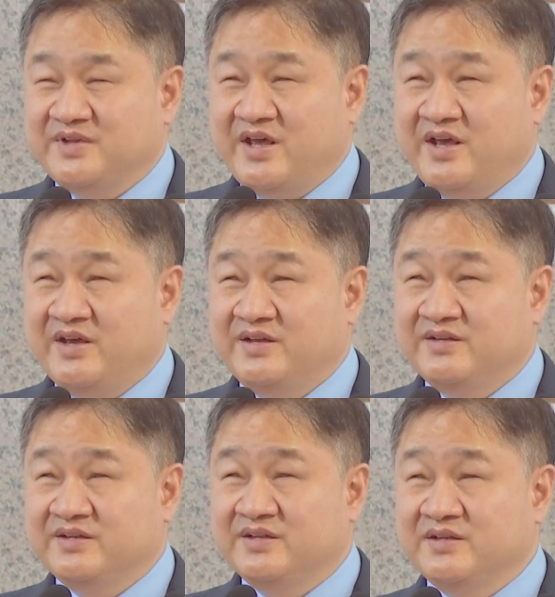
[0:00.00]

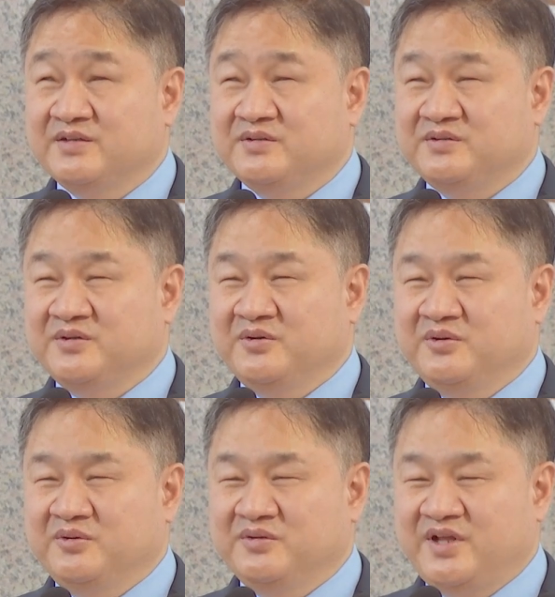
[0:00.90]
and
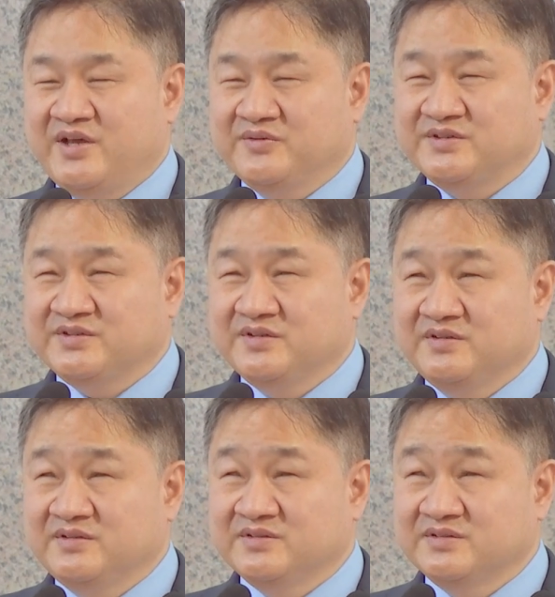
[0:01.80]
no language
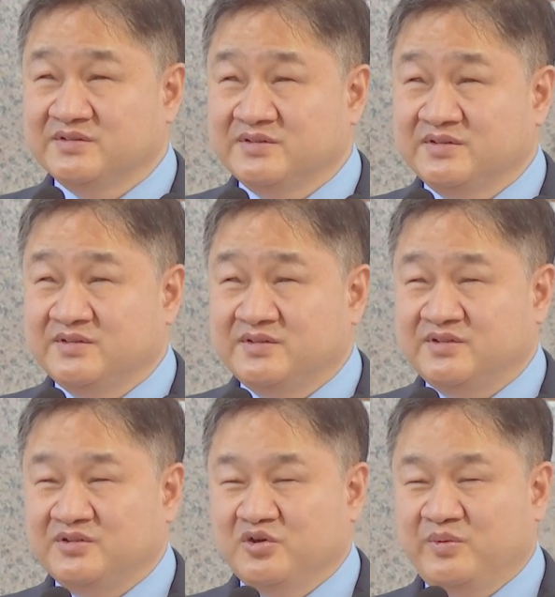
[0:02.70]
skills,
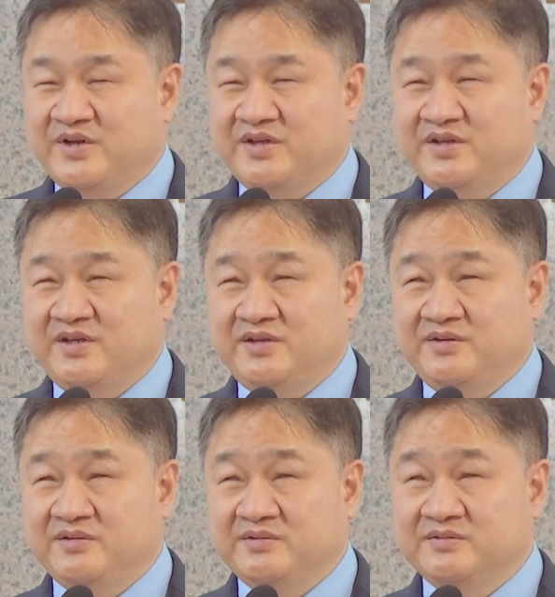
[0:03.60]
nobody he
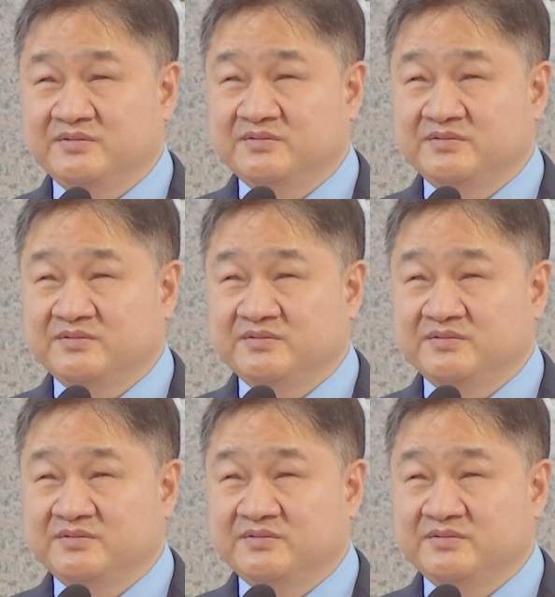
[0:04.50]
knew,